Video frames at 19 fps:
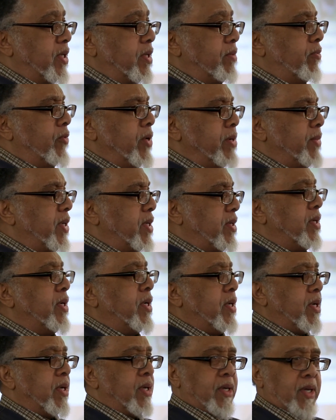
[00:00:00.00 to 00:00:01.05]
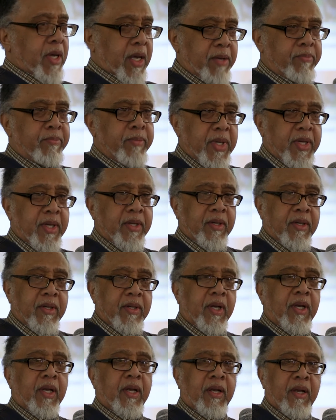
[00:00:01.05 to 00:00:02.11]
women and men
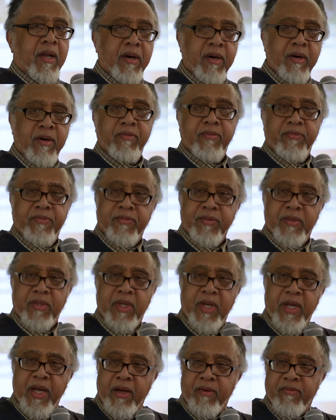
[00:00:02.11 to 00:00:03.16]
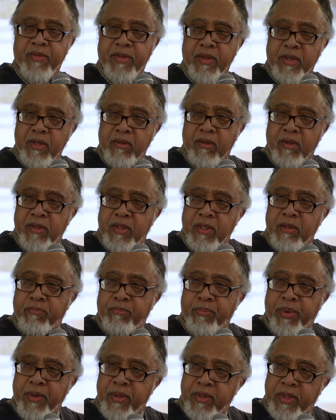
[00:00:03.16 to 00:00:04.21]
love to have,
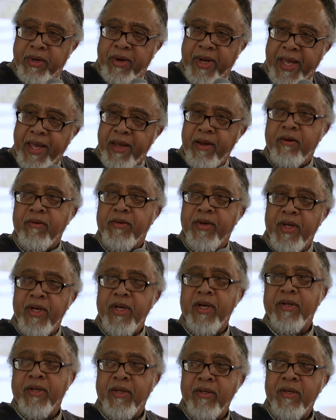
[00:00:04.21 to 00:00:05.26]
their hair done.